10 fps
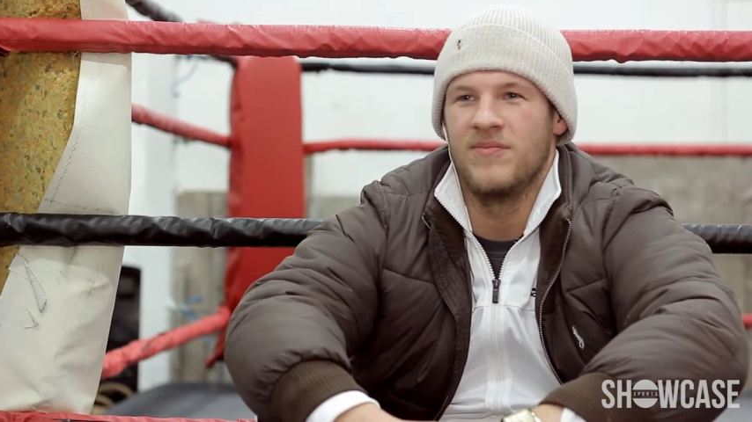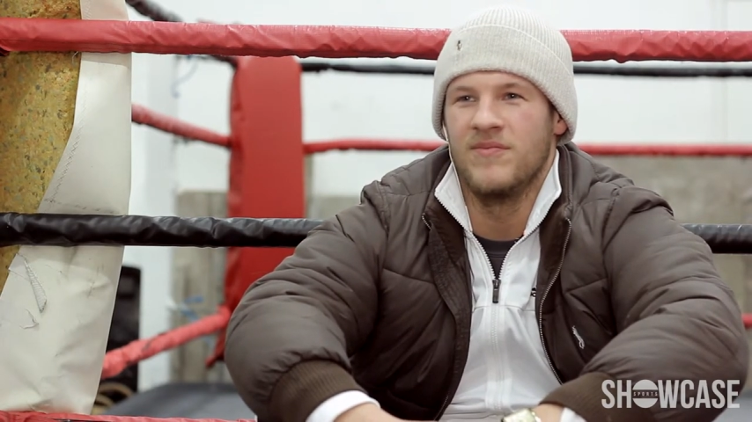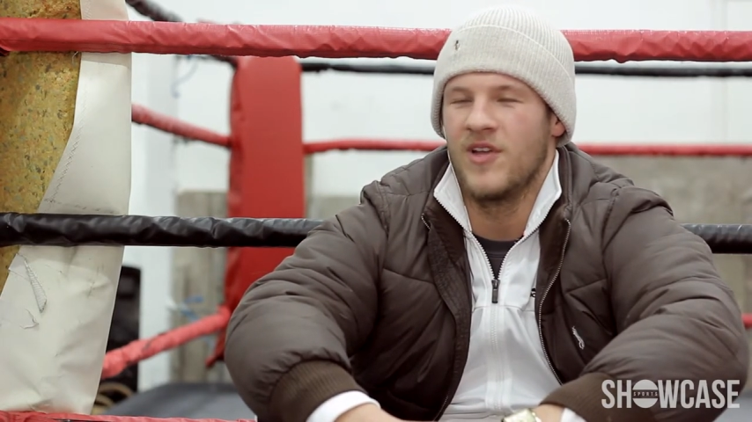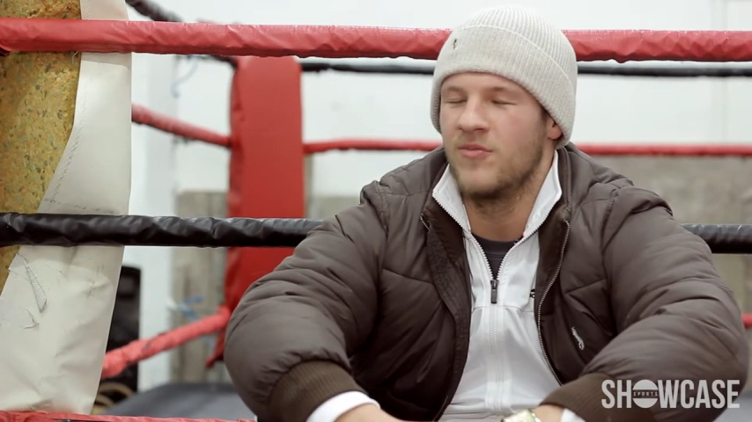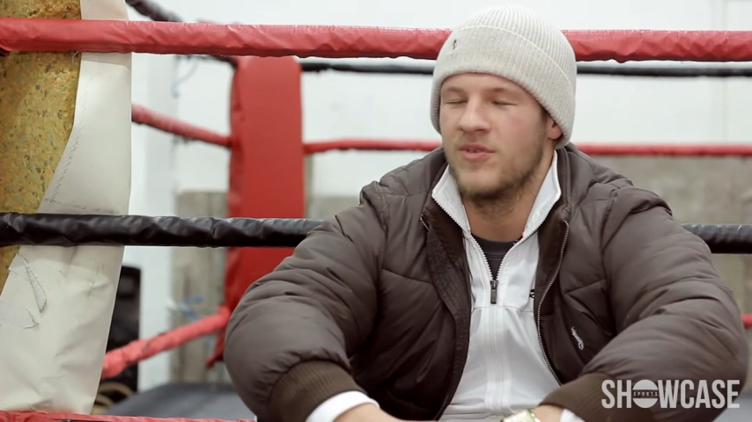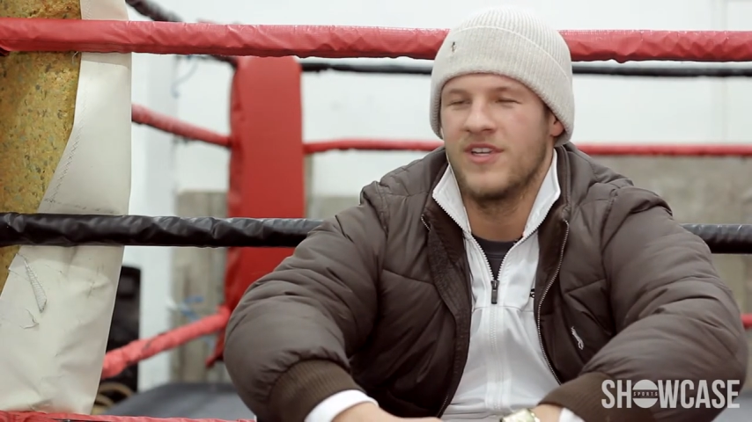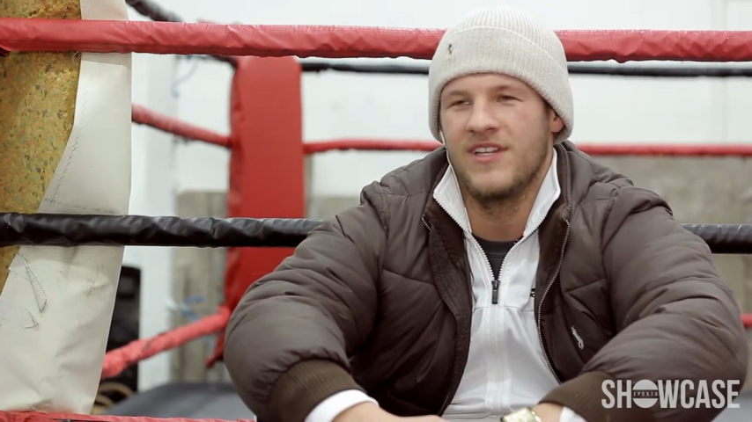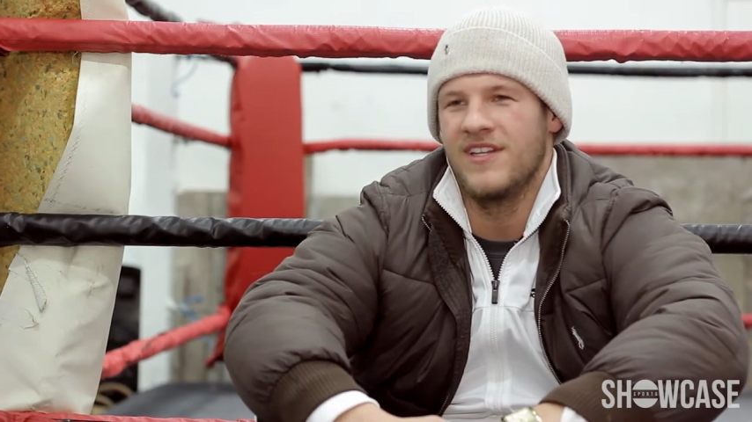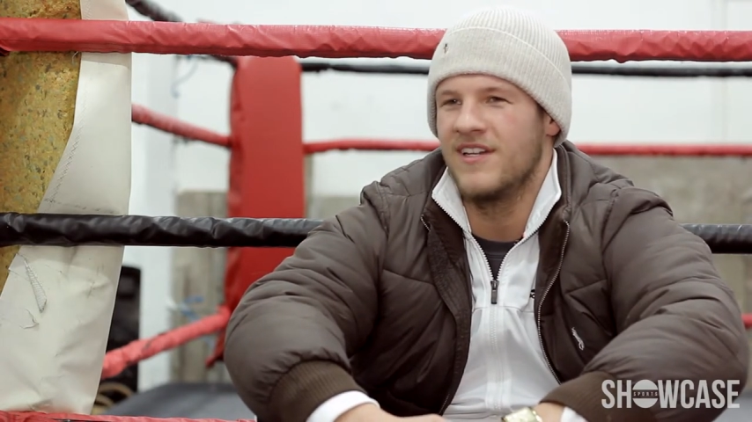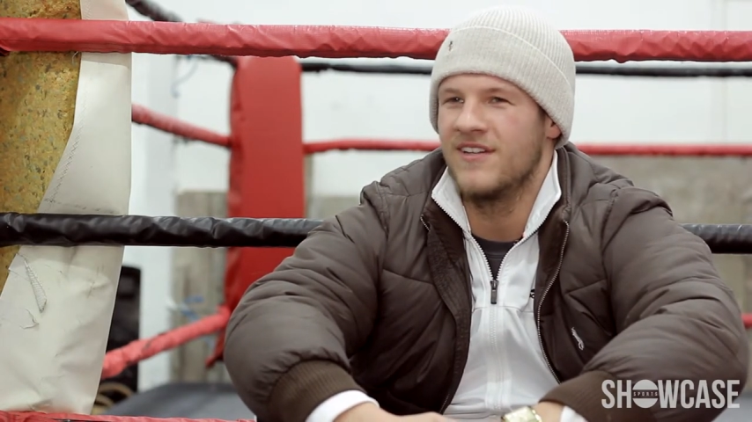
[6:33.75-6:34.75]
nobody
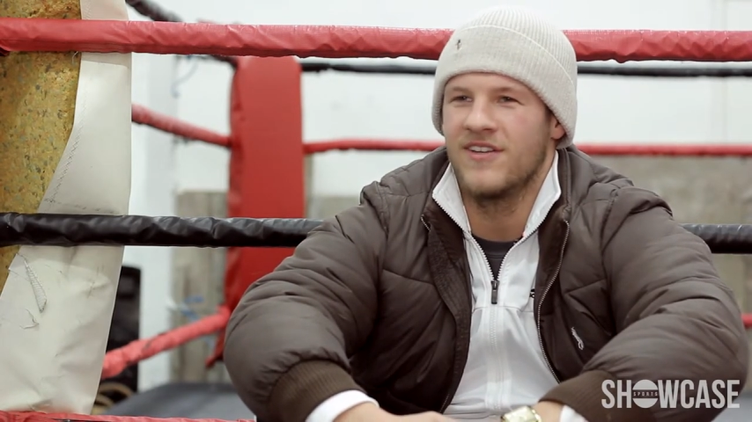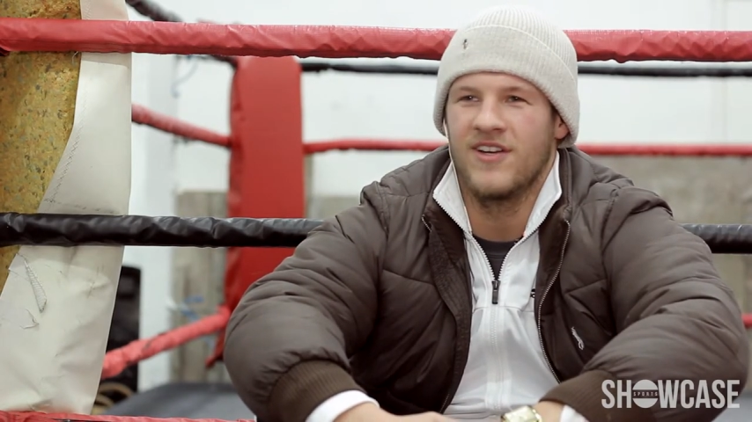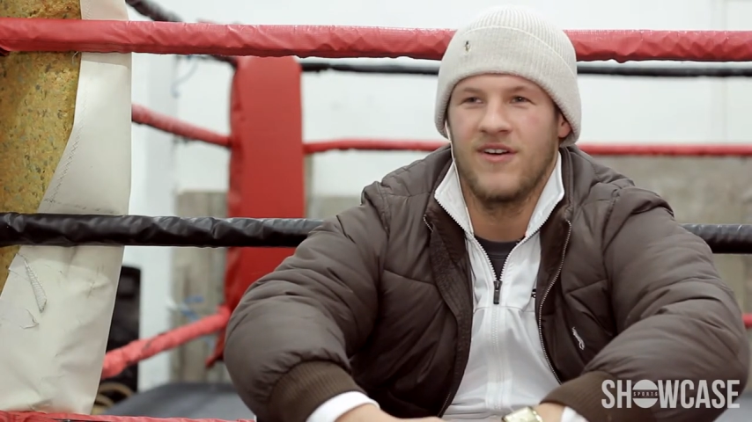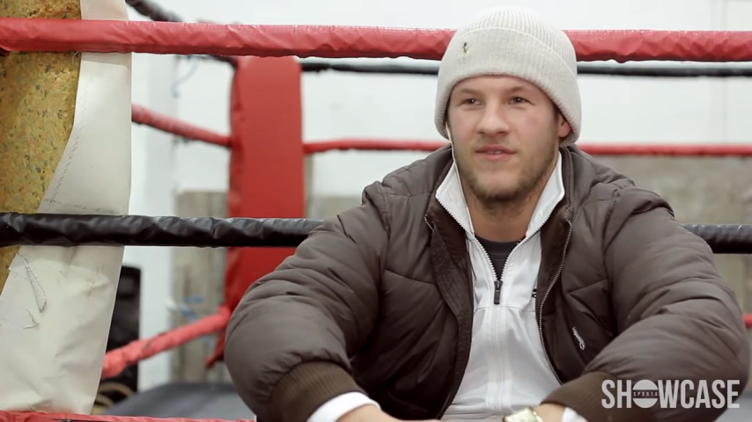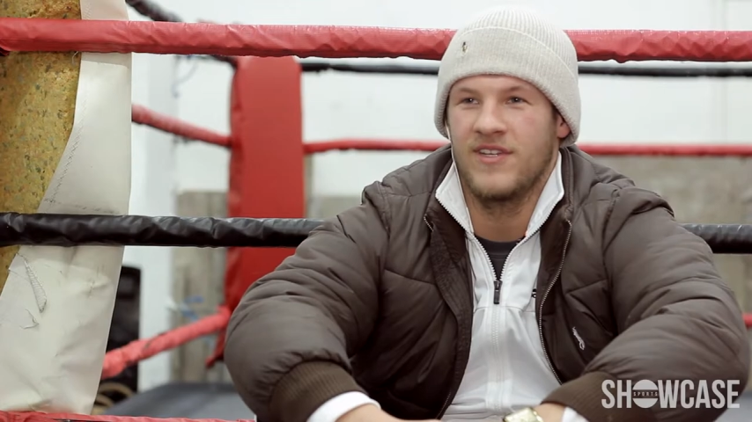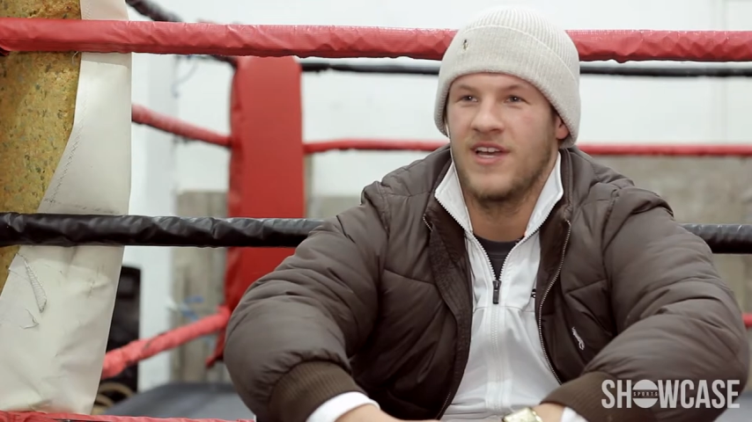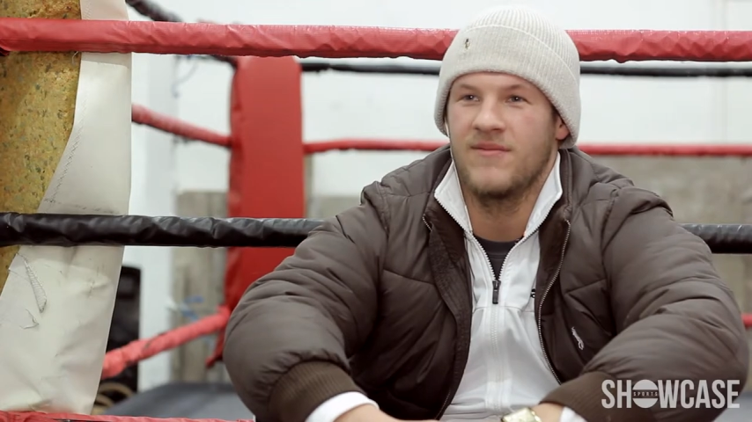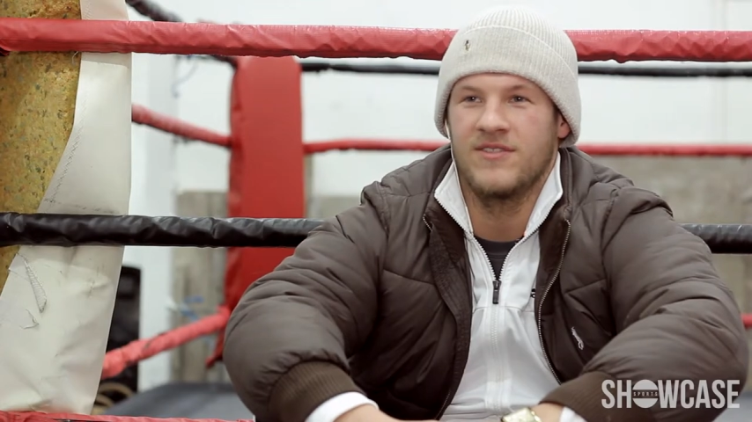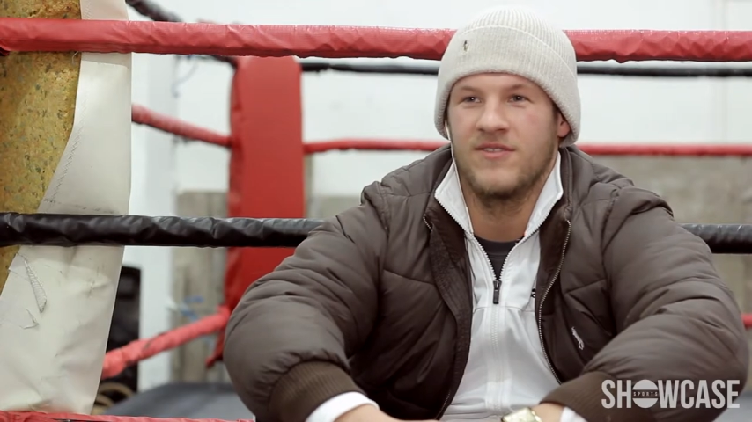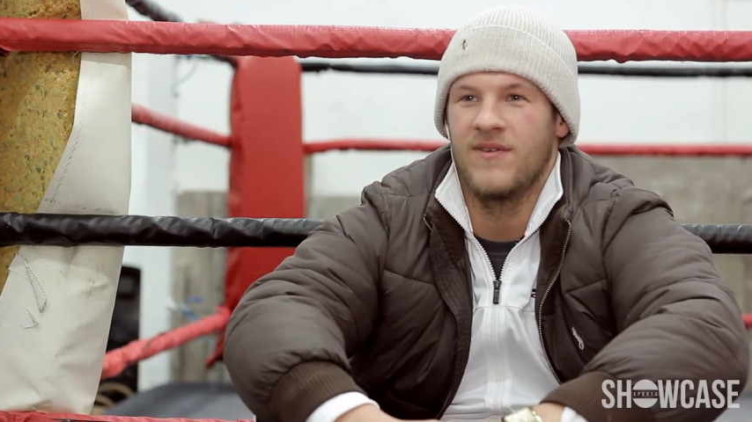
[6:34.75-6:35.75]
in there that can cover the
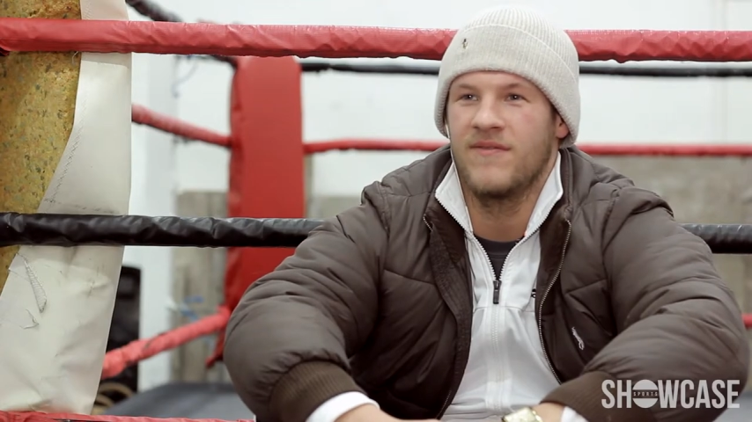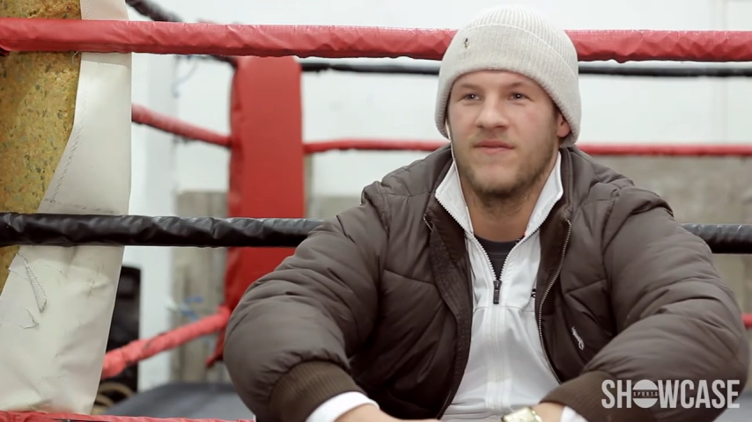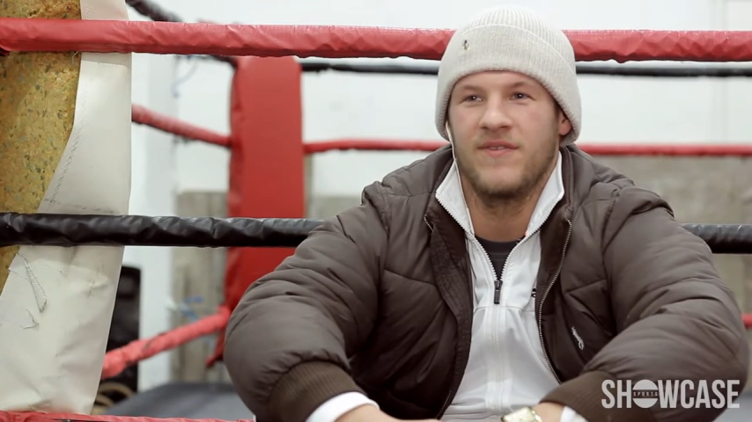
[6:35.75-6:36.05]
gaps that you haven't